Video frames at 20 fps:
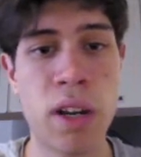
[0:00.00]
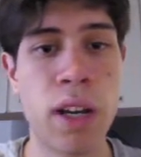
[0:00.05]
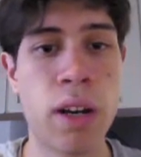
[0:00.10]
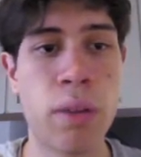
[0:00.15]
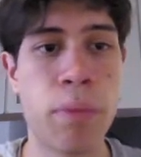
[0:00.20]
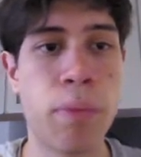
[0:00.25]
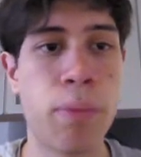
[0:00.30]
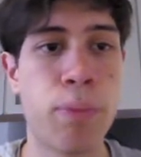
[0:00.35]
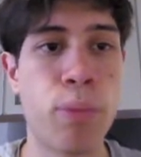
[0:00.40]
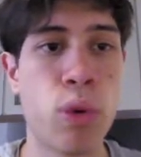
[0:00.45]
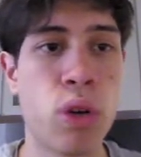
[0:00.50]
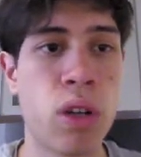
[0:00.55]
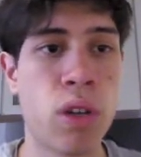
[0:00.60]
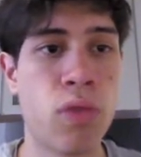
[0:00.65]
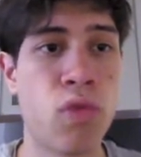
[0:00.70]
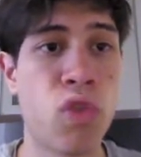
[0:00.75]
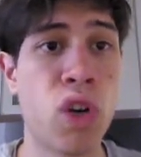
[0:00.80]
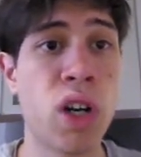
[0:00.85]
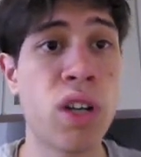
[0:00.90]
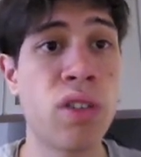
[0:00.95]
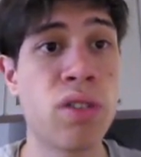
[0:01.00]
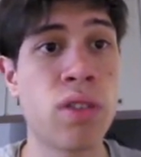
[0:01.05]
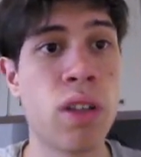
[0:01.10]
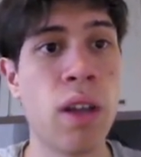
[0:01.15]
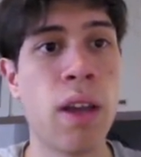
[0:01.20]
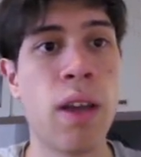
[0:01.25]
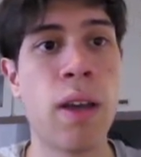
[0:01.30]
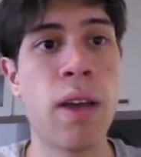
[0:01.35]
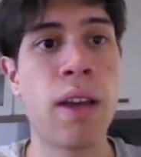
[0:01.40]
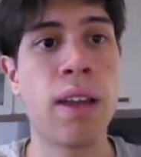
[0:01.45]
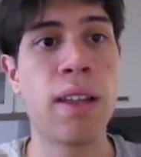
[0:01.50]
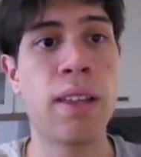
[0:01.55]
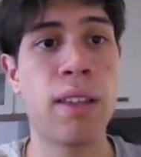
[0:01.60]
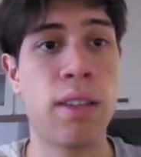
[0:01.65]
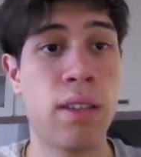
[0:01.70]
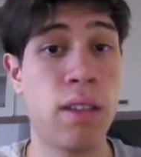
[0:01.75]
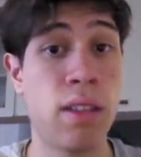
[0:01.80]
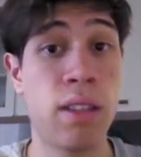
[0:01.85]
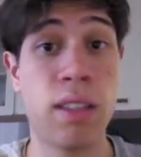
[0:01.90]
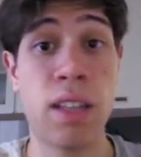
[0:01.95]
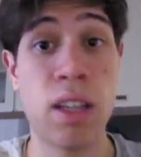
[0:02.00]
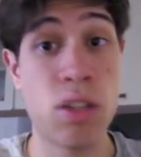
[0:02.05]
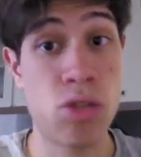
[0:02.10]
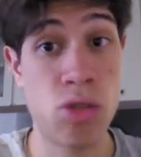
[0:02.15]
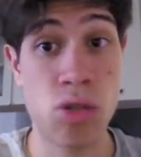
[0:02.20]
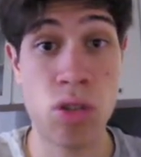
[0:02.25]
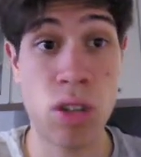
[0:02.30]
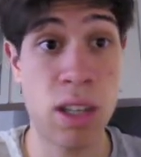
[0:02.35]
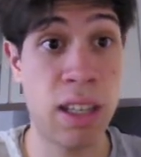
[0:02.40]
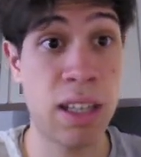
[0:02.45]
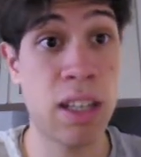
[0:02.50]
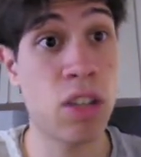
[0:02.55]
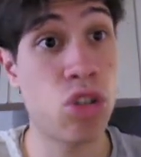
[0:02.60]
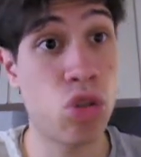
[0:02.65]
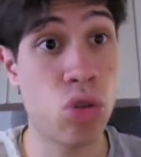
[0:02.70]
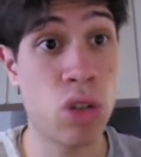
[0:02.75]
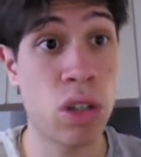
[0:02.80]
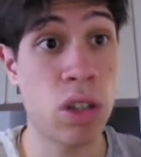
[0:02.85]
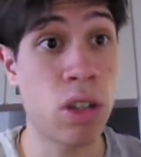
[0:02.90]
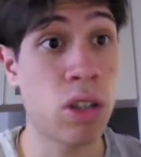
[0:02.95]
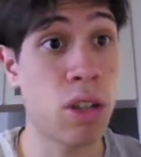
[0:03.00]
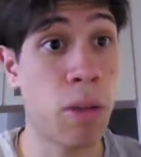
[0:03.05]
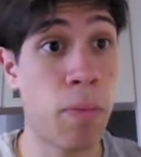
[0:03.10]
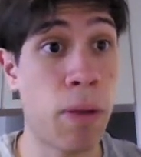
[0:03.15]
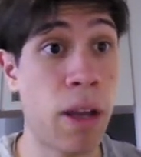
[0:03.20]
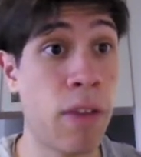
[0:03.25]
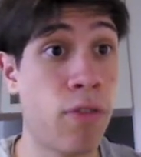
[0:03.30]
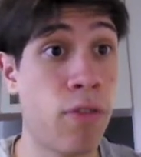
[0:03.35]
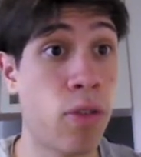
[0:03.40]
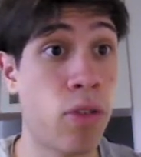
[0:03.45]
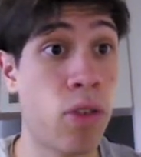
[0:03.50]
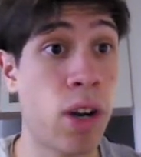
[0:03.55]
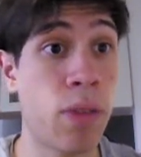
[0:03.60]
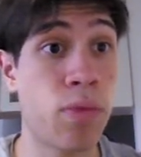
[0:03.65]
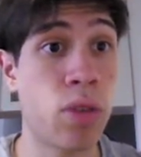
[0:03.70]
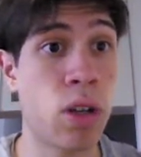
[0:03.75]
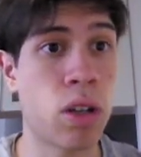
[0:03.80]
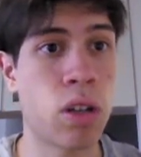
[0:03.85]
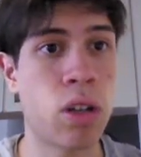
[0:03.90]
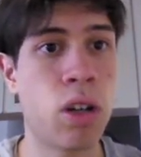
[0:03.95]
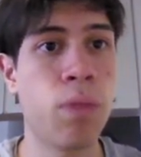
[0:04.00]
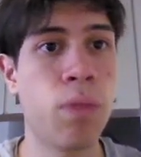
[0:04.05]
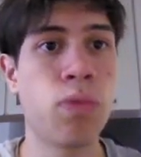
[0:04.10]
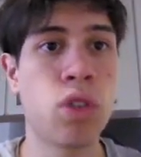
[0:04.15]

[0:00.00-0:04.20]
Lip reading: put it first. In case you didn't apply for rev.com,